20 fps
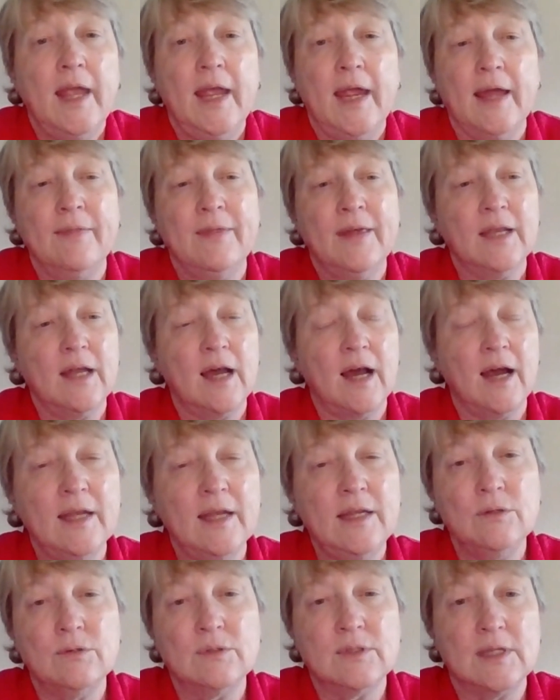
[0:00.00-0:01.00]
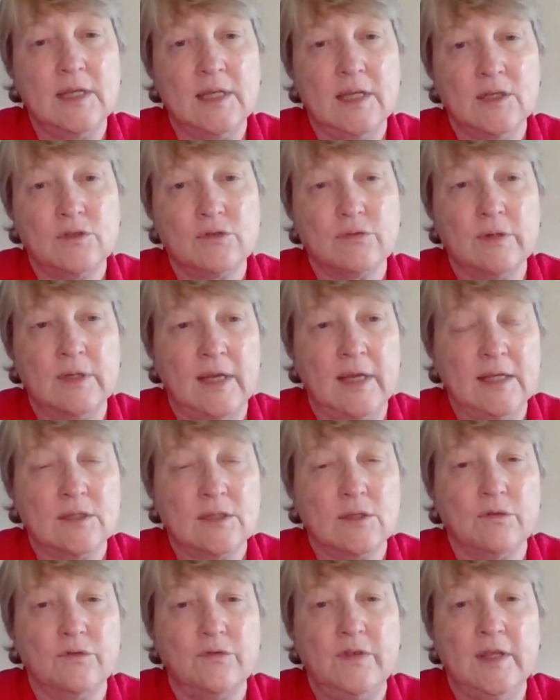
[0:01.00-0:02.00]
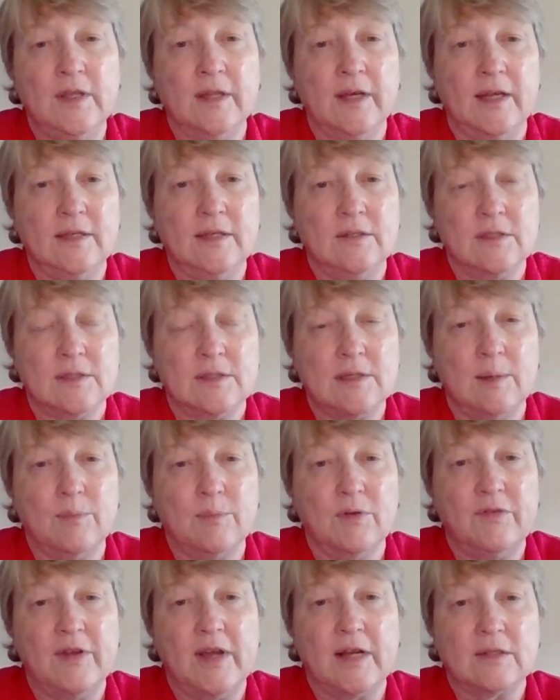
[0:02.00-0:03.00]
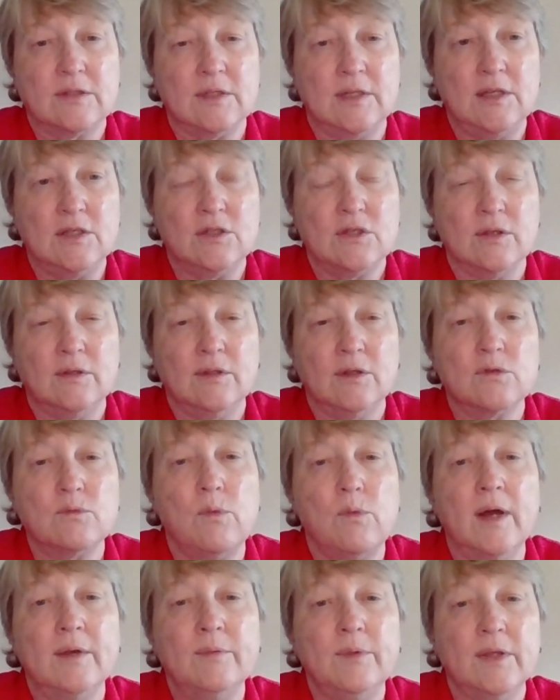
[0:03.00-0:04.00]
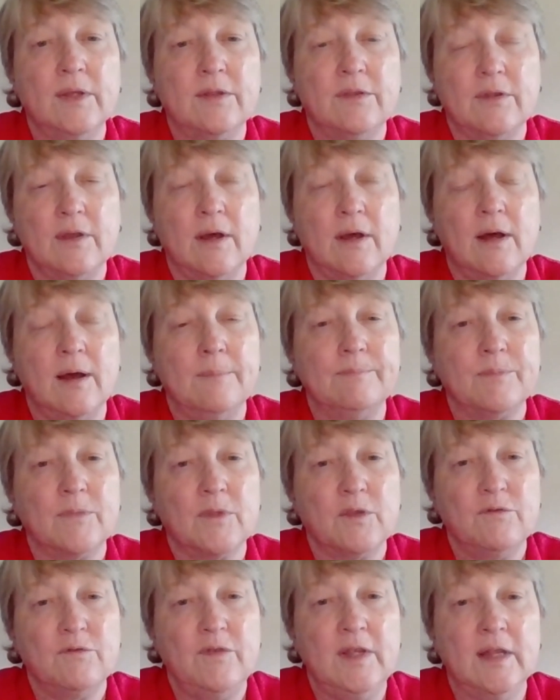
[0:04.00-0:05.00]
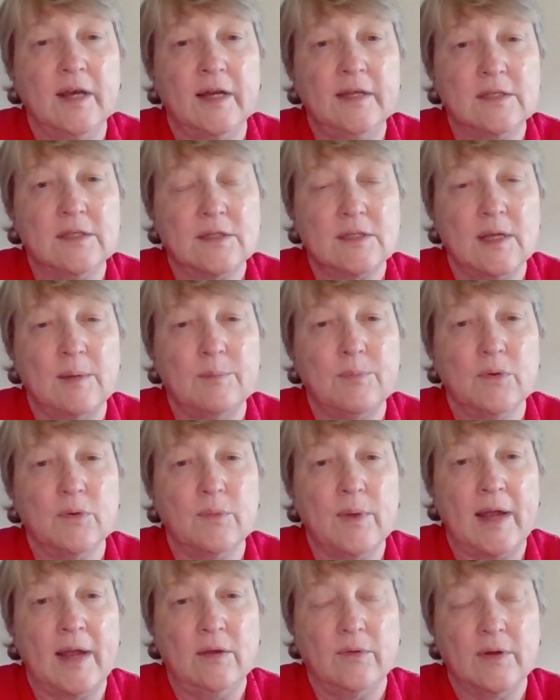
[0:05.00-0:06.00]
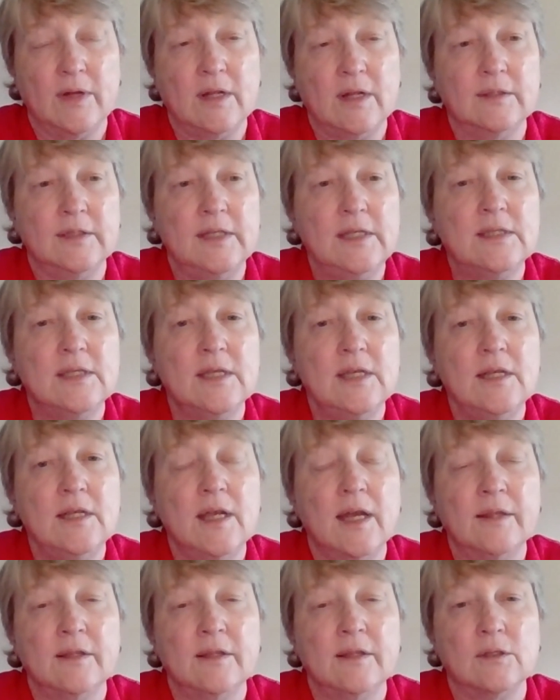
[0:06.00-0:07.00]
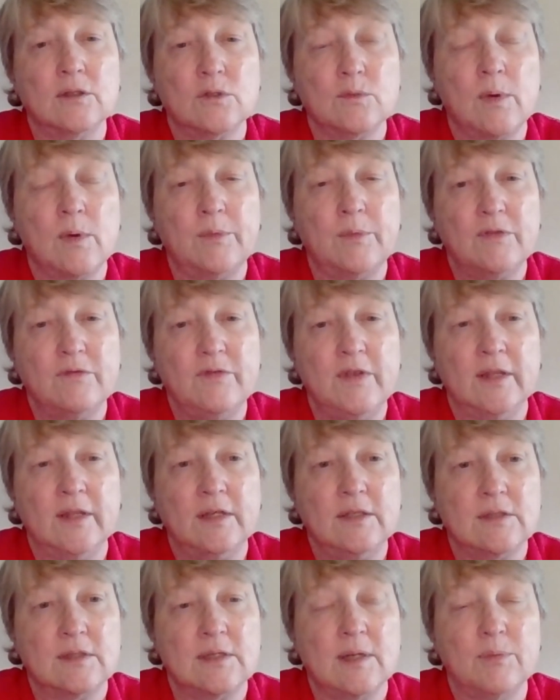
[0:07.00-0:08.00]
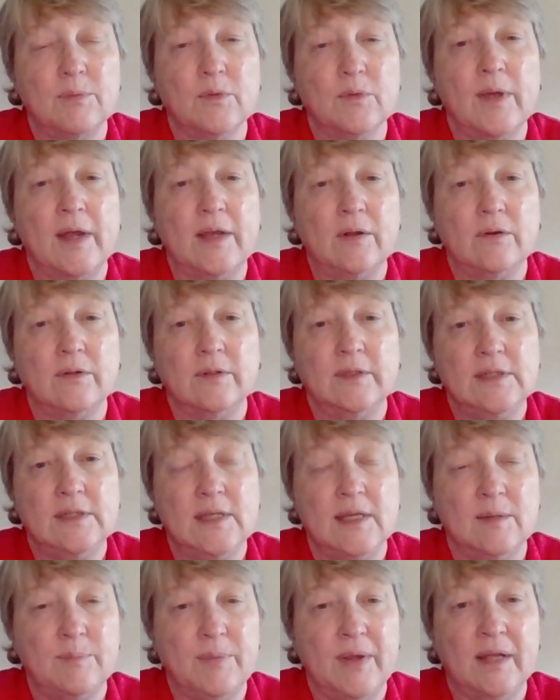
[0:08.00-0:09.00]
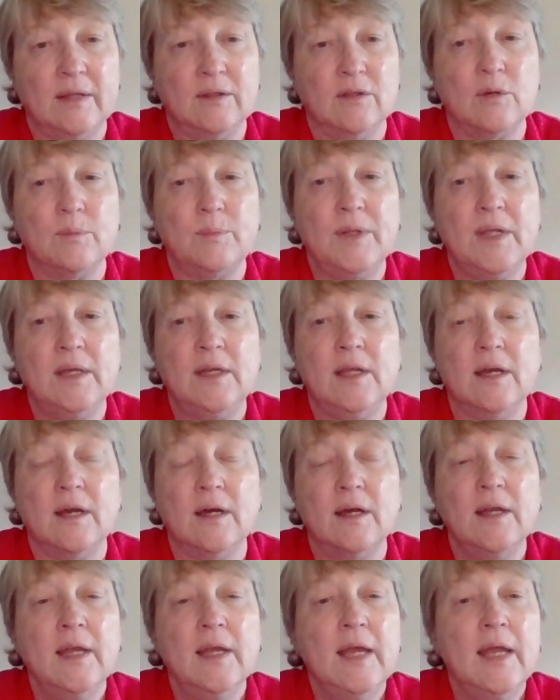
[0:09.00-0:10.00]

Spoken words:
And then use the intranasal feline distemper vaccination. There's one with feline distemper, rhino and calisi, and then there's one with feline distemper, rhino calisi, and panleukopenia.